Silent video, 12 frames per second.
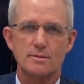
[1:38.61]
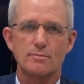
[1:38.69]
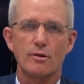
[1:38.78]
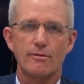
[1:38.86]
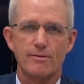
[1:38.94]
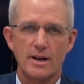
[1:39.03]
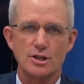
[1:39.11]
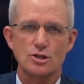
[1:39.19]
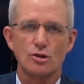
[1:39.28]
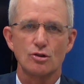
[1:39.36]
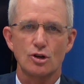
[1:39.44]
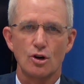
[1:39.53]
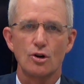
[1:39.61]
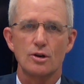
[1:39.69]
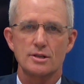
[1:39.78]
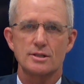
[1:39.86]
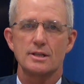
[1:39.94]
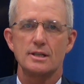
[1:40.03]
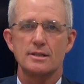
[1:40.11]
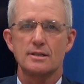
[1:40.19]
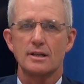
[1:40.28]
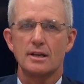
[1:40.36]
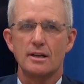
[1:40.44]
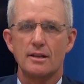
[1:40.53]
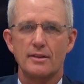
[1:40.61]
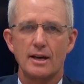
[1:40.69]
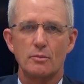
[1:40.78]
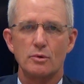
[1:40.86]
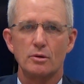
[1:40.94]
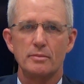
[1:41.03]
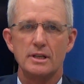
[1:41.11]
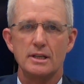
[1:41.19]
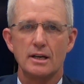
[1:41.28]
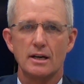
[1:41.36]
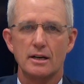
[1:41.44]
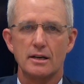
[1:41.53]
professional courtesies that we'll be